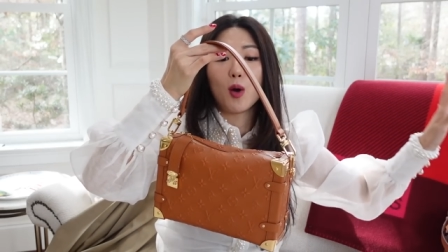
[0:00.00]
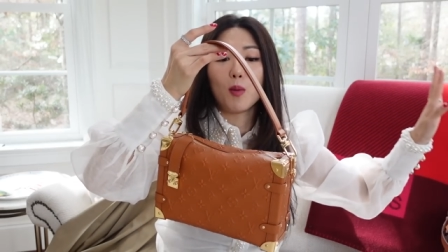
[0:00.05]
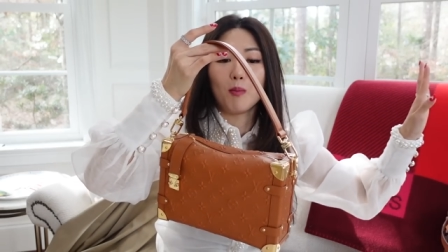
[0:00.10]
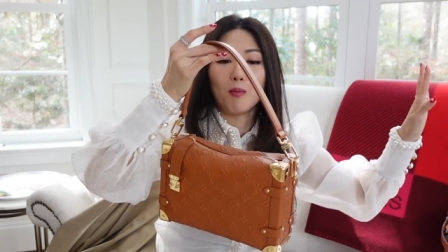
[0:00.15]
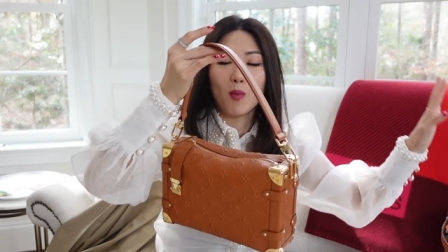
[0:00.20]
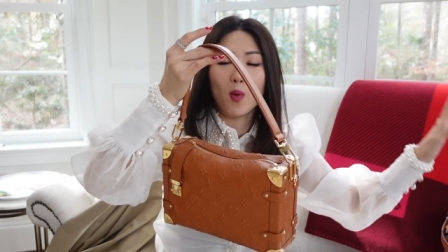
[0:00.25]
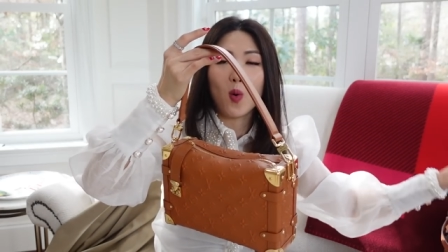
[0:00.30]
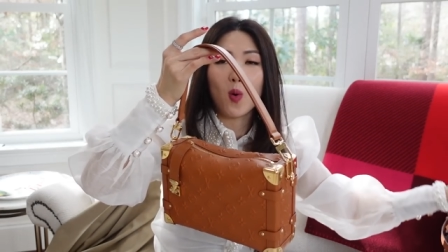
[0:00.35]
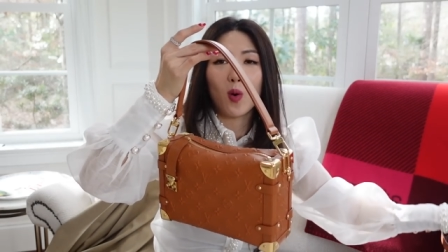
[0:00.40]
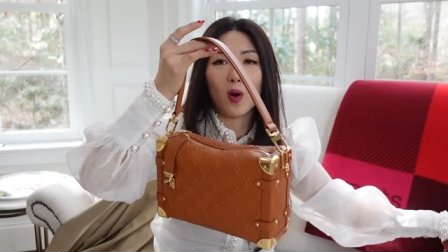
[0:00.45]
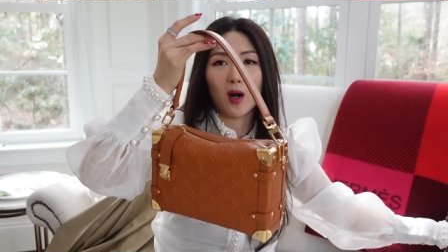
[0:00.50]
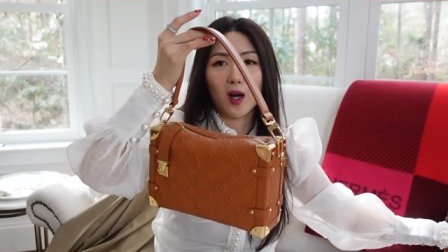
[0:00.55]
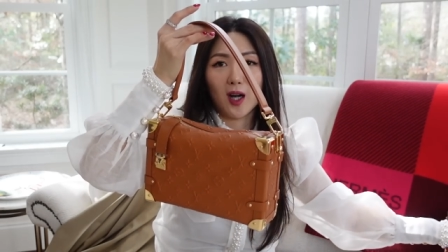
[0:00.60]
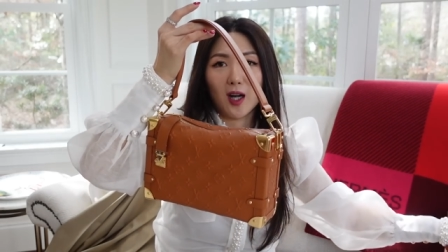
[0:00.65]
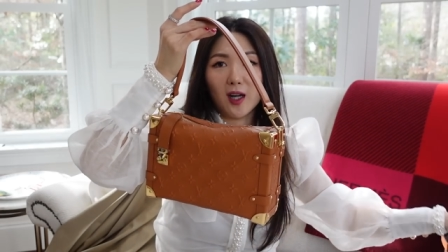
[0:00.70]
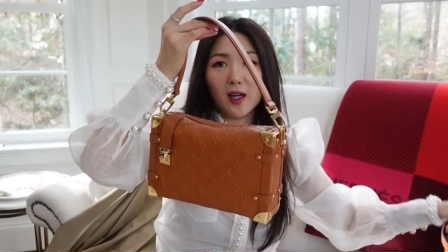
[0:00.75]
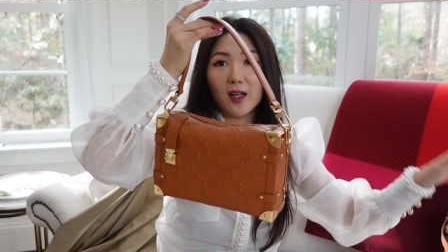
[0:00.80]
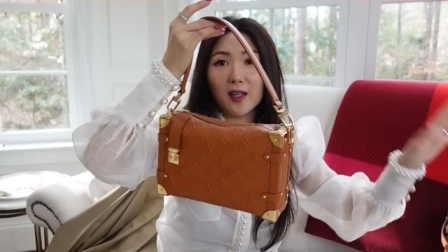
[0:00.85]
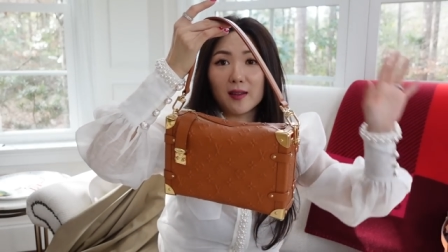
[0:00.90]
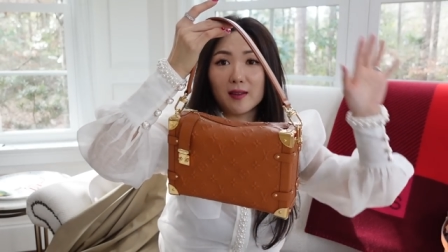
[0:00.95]

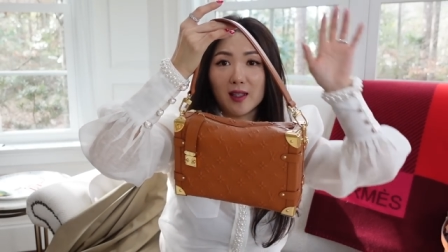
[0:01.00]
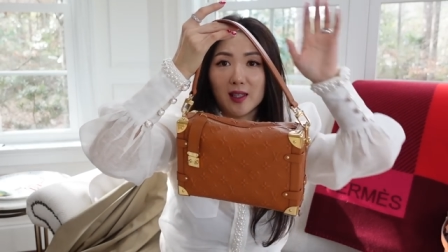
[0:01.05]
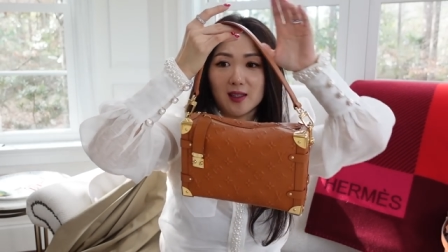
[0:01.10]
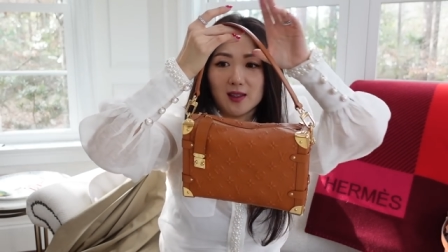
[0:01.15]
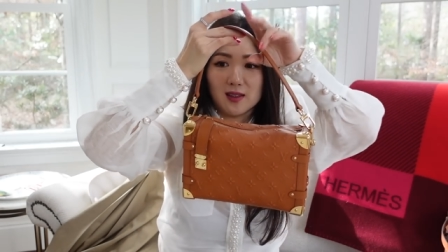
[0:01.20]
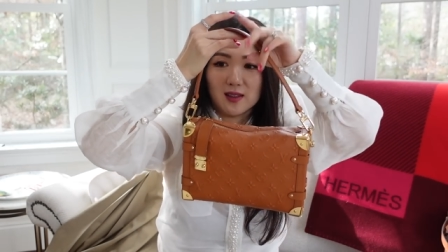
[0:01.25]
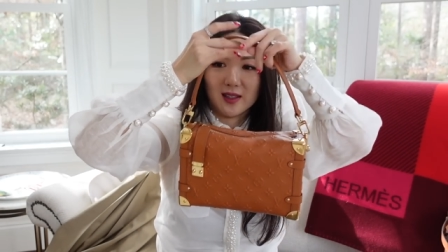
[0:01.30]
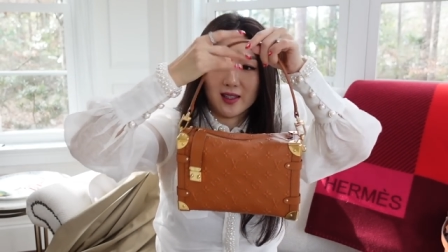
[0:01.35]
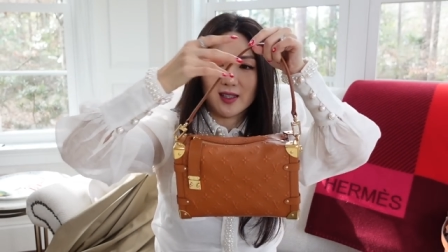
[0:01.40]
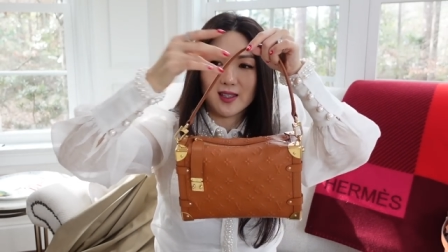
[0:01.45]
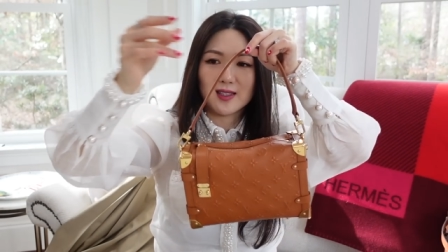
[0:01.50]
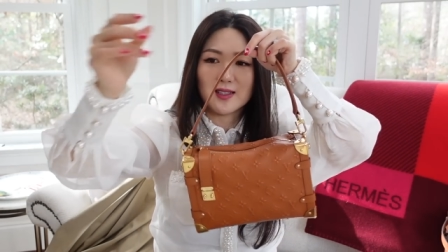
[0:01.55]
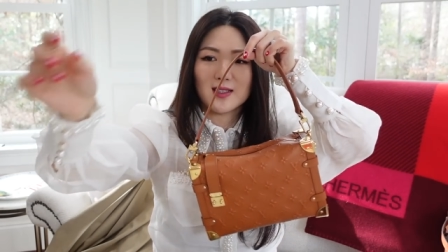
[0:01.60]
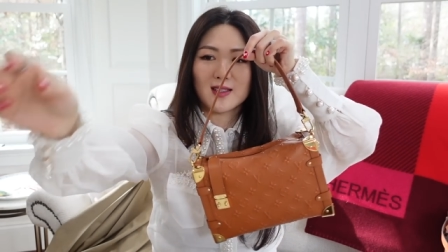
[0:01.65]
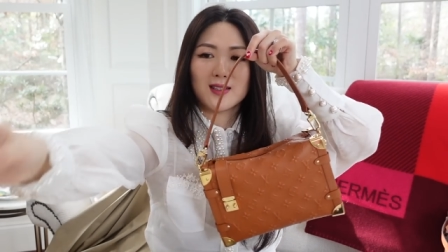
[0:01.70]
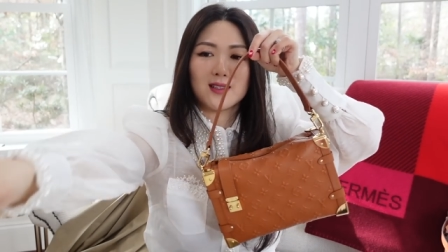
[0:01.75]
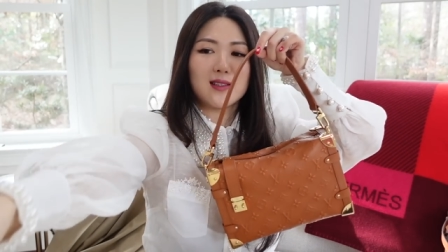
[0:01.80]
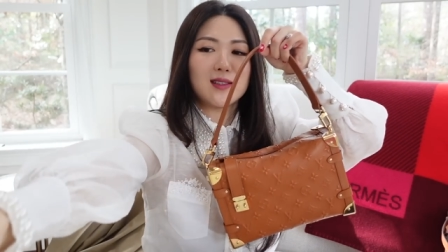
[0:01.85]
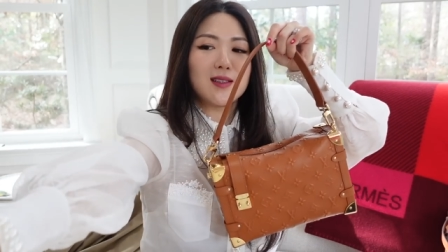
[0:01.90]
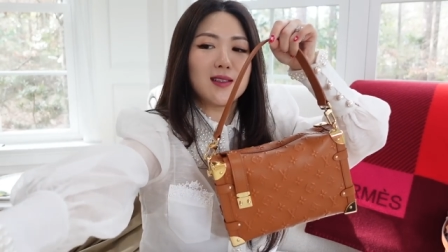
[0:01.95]
more than
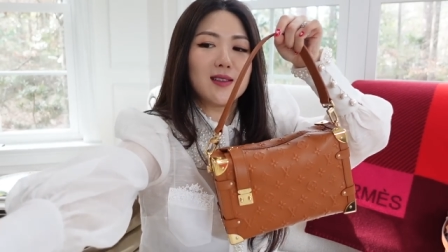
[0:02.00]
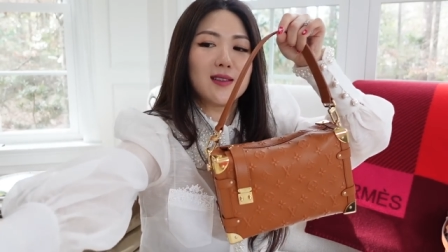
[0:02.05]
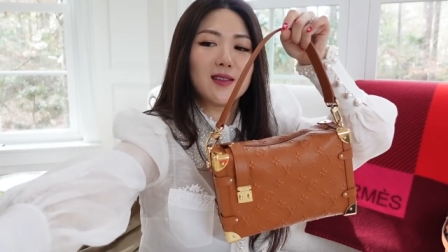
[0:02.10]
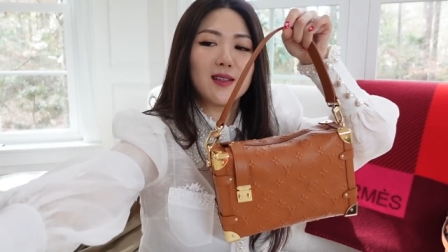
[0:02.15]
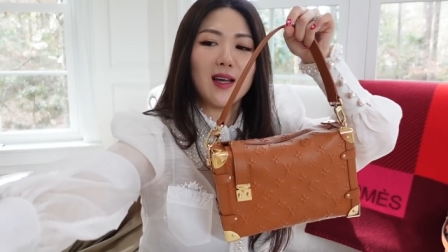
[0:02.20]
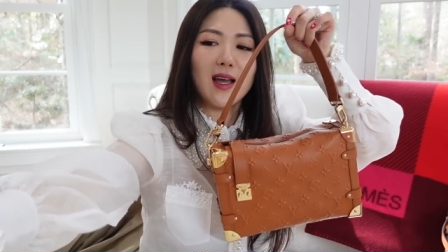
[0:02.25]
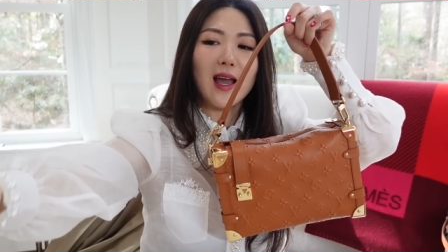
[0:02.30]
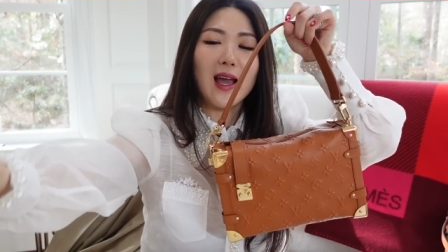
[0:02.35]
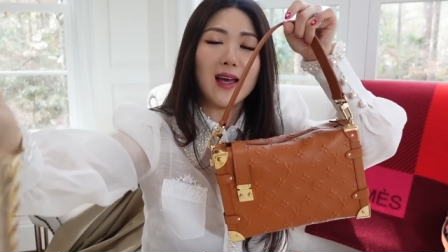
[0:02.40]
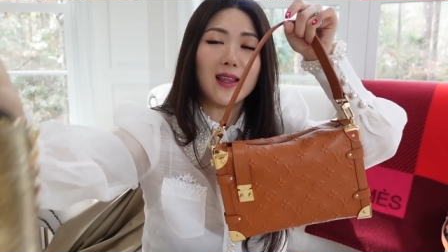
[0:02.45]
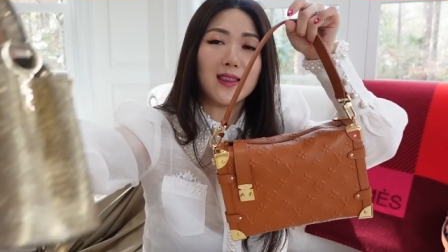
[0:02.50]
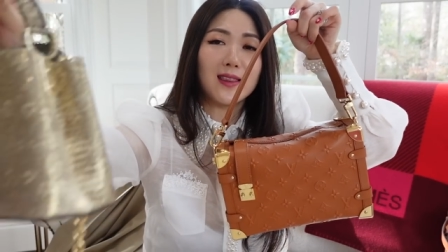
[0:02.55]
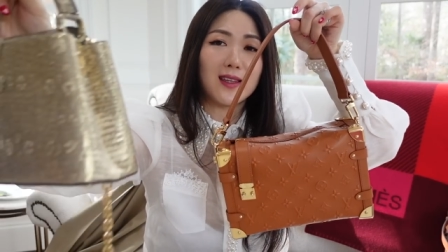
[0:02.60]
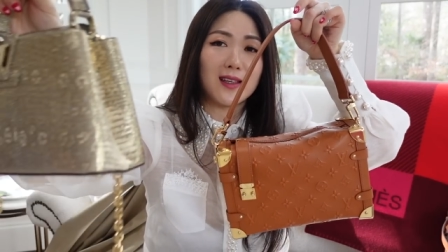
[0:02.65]
this and